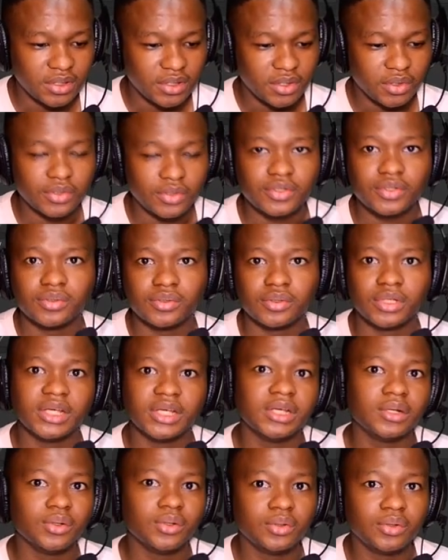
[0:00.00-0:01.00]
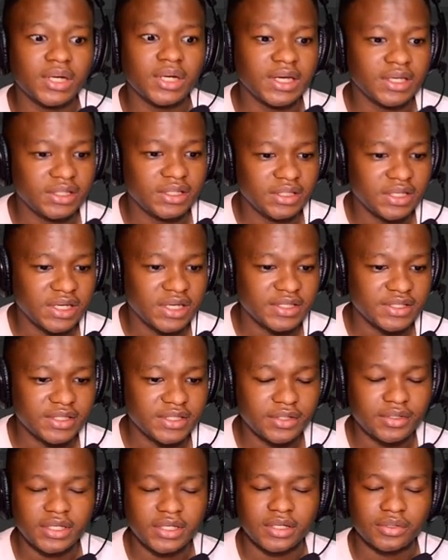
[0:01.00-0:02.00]
Also a logo I did last
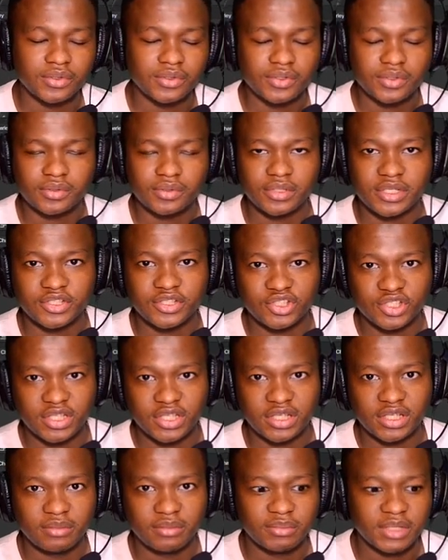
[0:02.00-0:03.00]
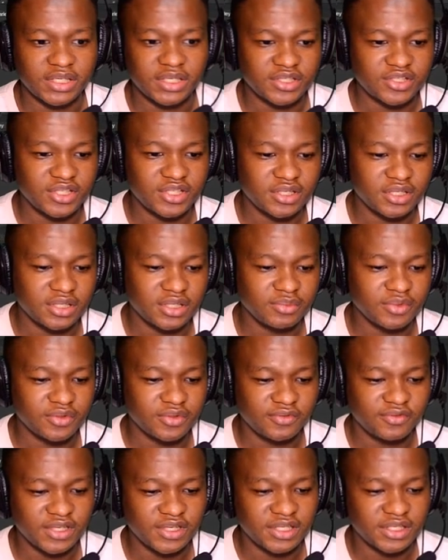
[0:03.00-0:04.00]
year. You can also go and check in my Instagram to
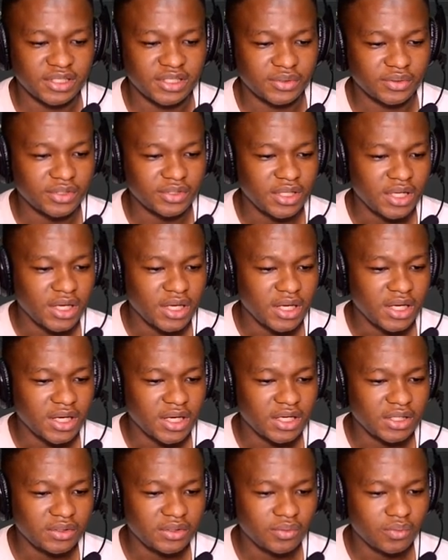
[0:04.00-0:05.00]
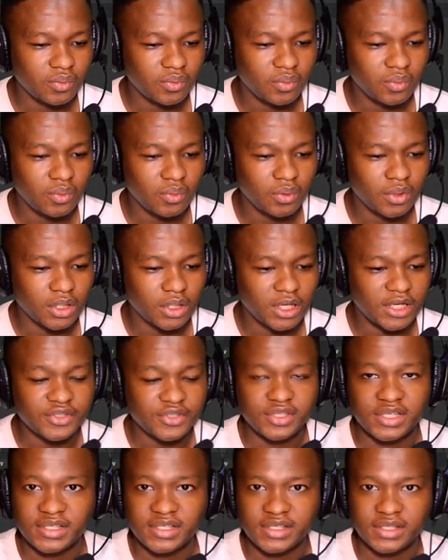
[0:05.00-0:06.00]
find out. And as
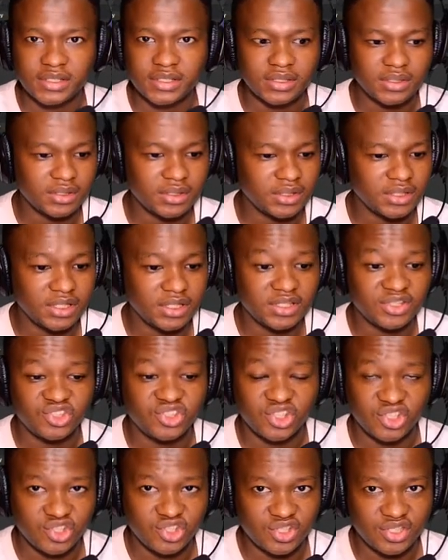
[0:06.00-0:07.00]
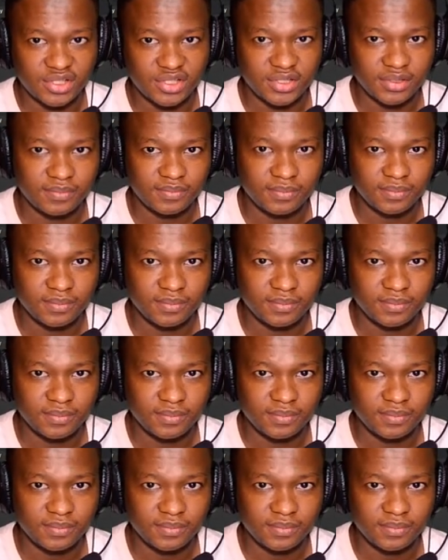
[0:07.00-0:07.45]
you can see, it changed it